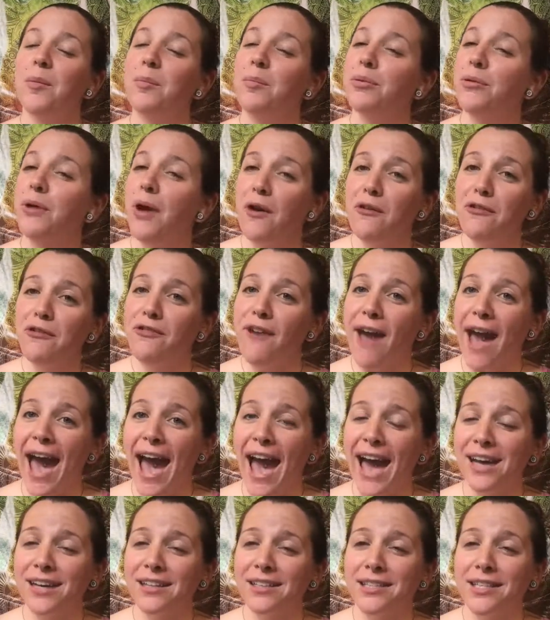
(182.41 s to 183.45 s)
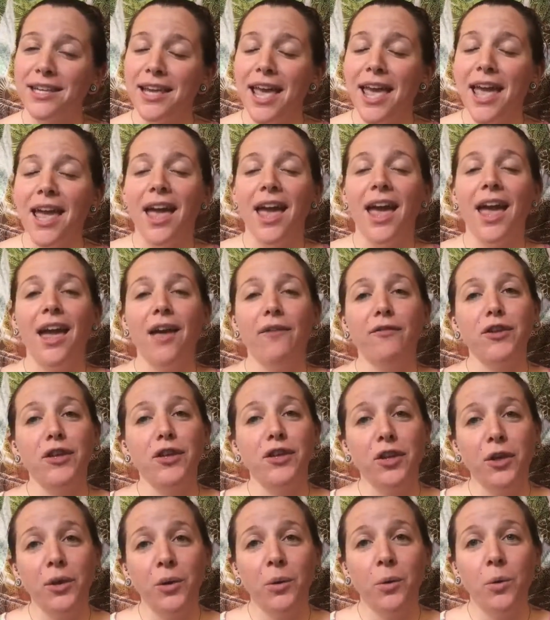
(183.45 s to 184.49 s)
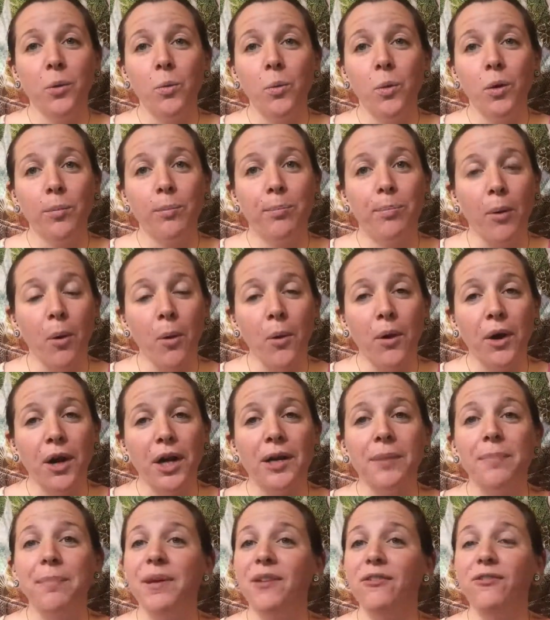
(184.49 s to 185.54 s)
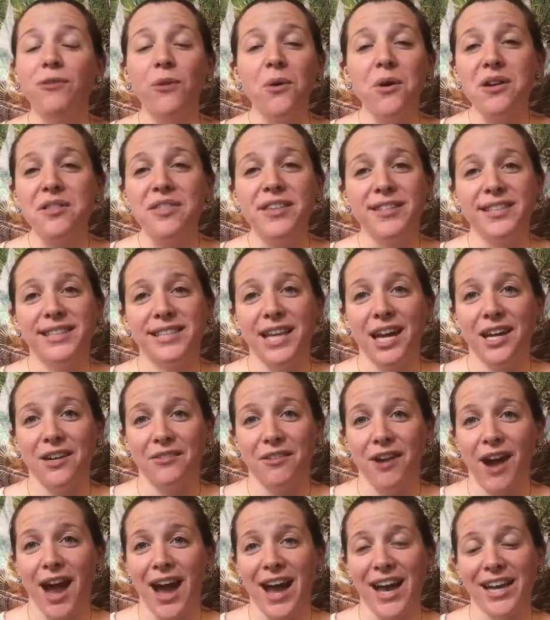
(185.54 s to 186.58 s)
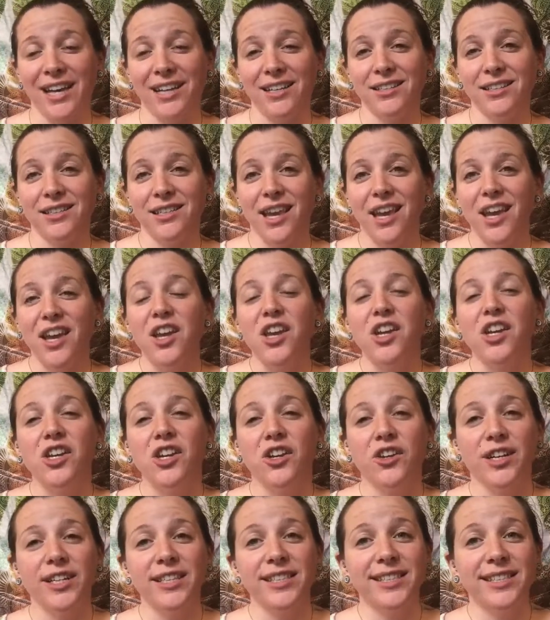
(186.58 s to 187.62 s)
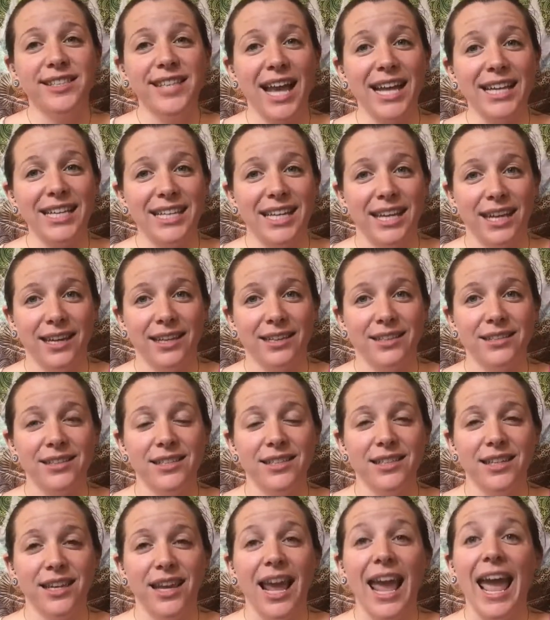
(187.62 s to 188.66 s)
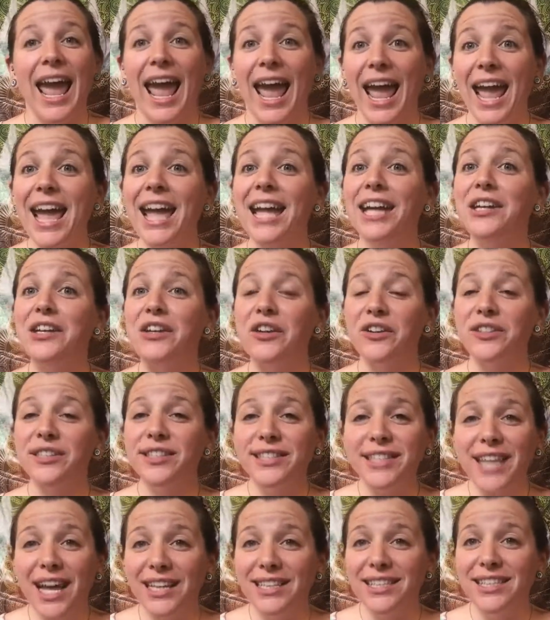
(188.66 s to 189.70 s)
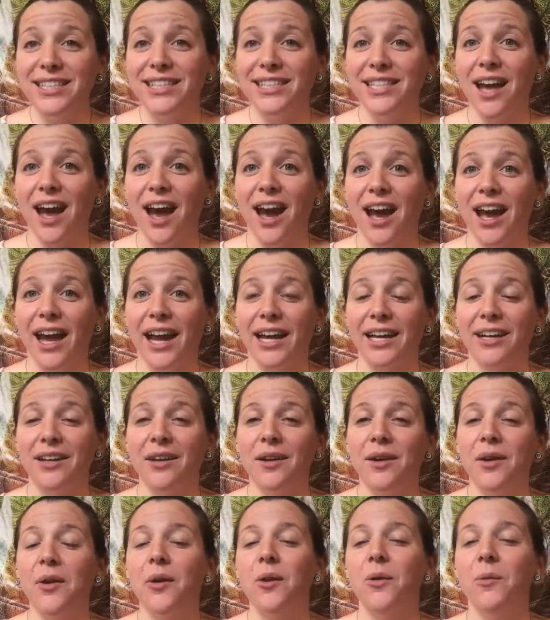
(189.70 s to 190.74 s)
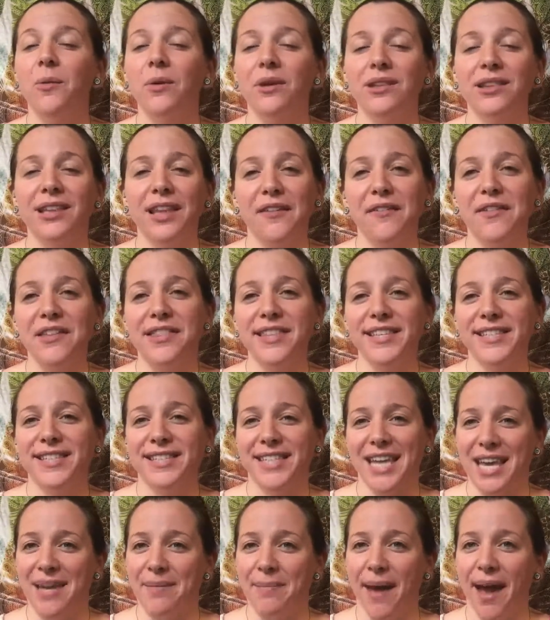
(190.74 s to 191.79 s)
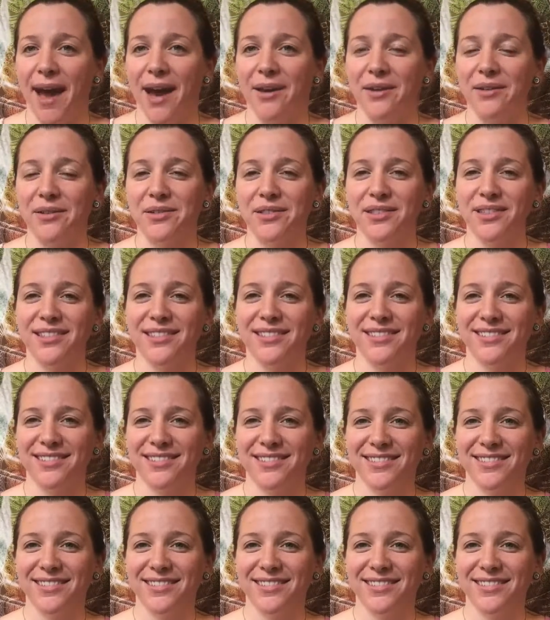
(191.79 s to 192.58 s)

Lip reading: Pro fact, if you were born before the sunrise, your ascendant and your sun sign will live in the same house.